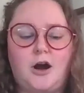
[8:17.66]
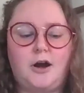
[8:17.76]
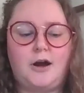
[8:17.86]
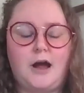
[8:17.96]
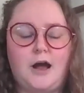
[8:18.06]

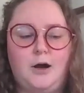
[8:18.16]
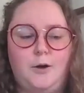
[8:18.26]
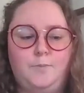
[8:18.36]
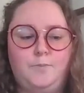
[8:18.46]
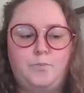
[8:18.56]
are
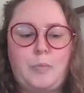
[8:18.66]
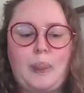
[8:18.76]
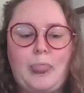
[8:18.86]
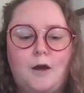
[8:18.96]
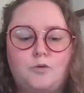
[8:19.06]

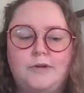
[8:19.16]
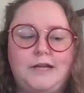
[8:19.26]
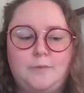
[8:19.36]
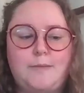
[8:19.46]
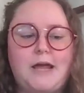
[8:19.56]

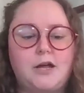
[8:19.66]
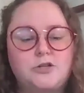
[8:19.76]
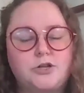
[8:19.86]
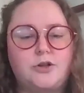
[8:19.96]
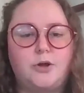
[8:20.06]
really
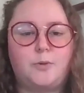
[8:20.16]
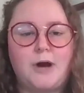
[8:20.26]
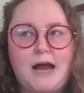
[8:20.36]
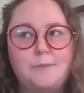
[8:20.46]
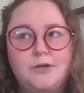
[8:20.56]
making sure that
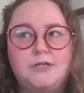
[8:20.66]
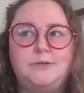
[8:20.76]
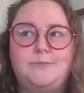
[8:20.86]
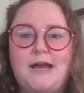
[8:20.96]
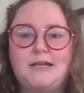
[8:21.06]
we're able
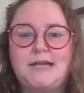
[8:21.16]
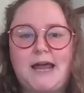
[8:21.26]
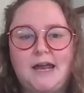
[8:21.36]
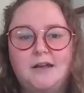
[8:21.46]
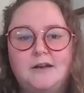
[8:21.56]
to
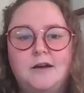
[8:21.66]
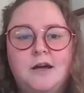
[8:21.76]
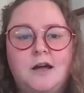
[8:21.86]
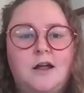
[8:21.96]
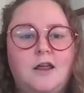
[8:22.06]
maintain
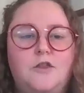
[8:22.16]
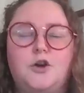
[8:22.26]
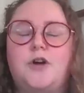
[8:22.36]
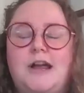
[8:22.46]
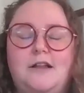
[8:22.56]

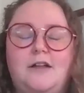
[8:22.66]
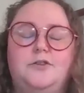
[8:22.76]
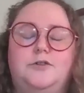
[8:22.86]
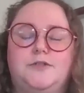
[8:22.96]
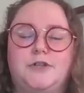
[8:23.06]
the great
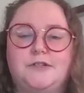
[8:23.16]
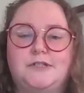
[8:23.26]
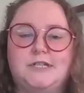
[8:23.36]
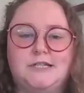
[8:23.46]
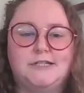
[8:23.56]
level of
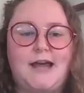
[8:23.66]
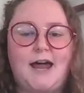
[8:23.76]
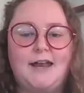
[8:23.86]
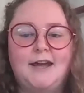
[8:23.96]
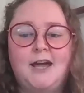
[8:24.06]
services
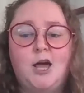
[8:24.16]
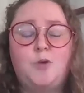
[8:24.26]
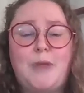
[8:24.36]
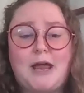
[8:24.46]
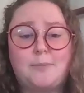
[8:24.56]
that
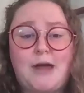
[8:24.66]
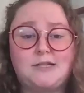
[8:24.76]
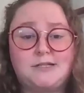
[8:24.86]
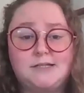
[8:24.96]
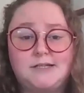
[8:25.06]
make
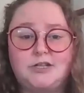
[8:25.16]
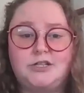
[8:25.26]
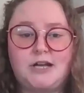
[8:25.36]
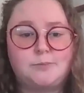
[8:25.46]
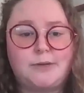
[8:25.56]
Madison
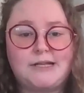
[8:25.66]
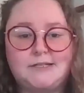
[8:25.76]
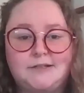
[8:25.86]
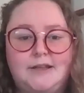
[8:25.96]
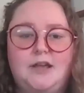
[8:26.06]
such a nice
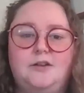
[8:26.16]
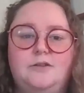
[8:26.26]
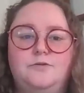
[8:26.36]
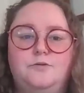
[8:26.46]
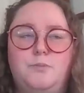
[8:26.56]
place to
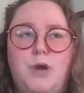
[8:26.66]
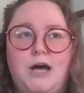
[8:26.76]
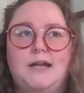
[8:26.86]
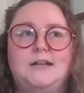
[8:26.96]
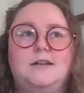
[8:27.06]
live,
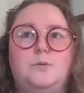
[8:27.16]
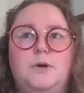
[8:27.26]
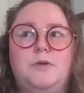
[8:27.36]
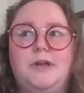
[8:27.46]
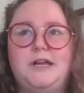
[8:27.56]
but
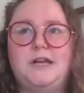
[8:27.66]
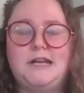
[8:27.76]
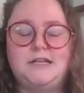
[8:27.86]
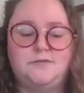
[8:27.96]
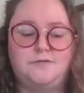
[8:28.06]
we really
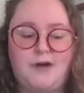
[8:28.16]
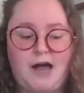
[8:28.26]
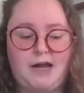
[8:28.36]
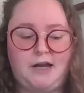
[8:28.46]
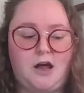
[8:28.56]
need to
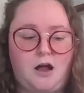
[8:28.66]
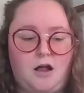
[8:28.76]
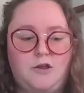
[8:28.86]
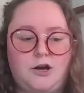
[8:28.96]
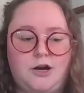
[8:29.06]
find
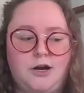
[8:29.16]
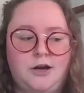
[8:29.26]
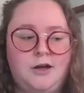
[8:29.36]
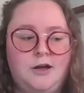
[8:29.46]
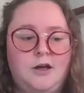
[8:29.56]
other